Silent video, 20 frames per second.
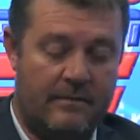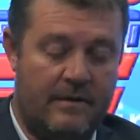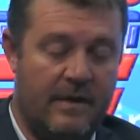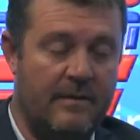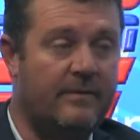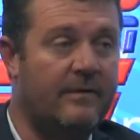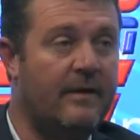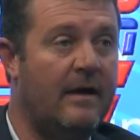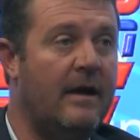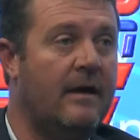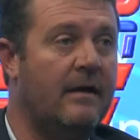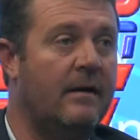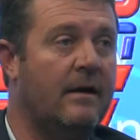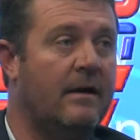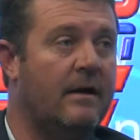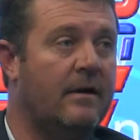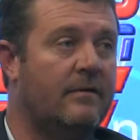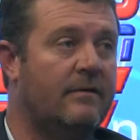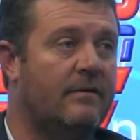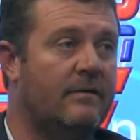deep sea
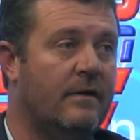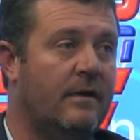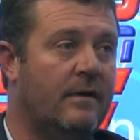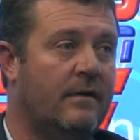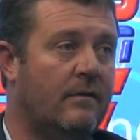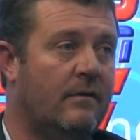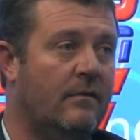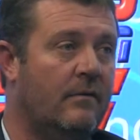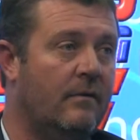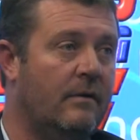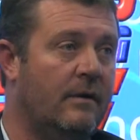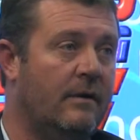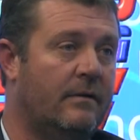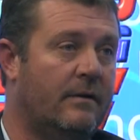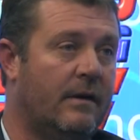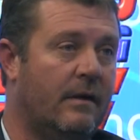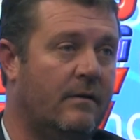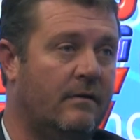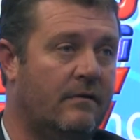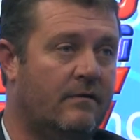angling it all
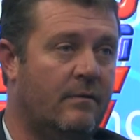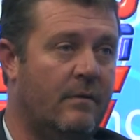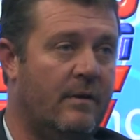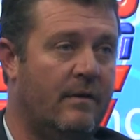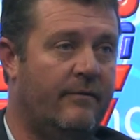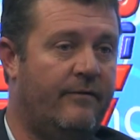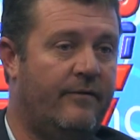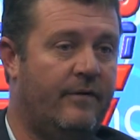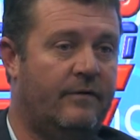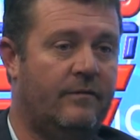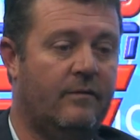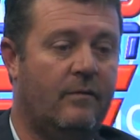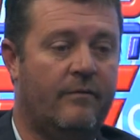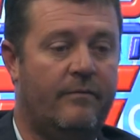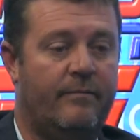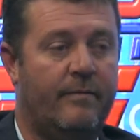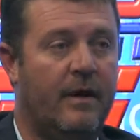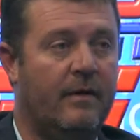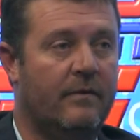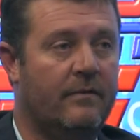entails we fish
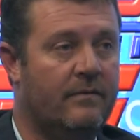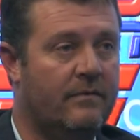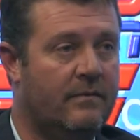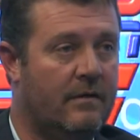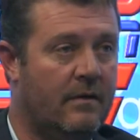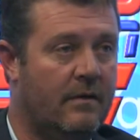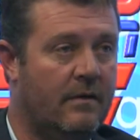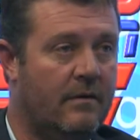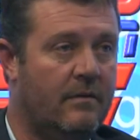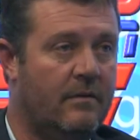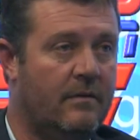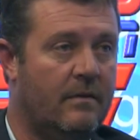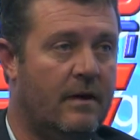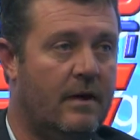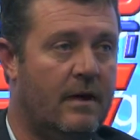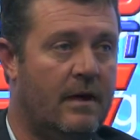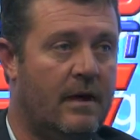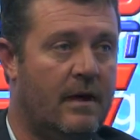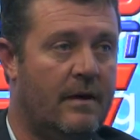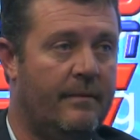off boats. So
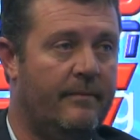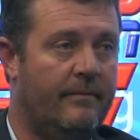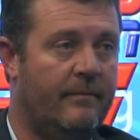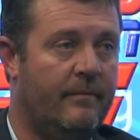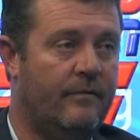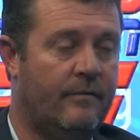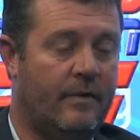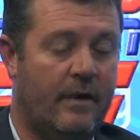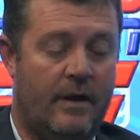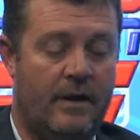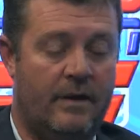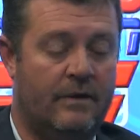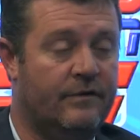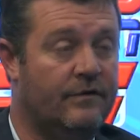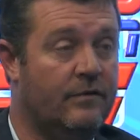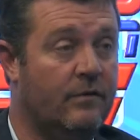you've got an